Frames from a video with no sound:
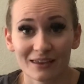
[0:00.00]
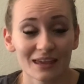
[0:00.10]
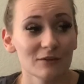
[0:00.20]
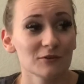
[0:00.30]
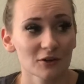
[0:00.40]

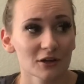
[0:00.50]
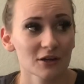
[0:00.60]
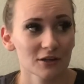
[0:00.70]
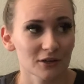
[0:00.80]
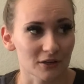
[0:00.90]
If you're a
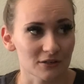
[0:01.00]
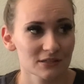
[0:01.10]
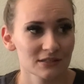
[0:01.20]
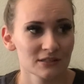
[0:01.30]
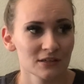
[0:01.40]
good nurse,
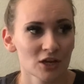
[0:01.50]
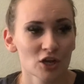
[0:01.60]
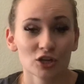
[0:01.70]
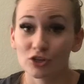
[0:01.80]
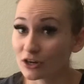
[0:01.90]

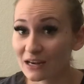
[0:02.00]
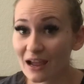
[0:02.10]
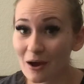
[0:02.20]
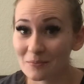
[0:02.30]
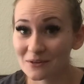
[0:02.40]
you're gonna
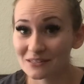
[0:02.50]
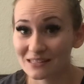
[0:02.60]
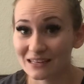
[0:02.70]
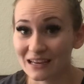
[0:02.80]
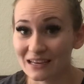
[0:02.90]
help your
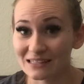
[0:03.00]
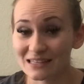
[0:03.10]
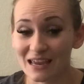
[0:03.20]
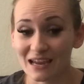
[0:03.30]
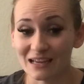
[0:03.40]
CNAs,
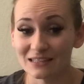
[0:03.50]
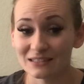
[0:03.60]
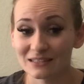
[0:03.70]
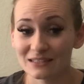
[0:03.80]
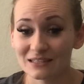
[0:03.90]
and
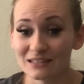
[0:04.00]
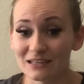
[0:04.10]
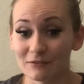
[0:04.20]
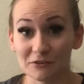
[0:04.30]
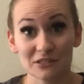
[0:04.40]

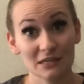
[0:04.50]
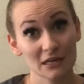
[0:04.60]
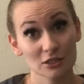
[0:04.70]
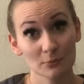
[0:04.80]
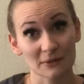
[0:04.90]
if your
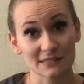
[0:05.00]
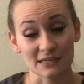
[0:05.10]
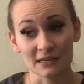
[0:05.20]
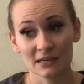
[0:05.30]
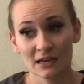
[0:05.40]
CNAs are
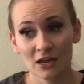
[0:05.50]
busy,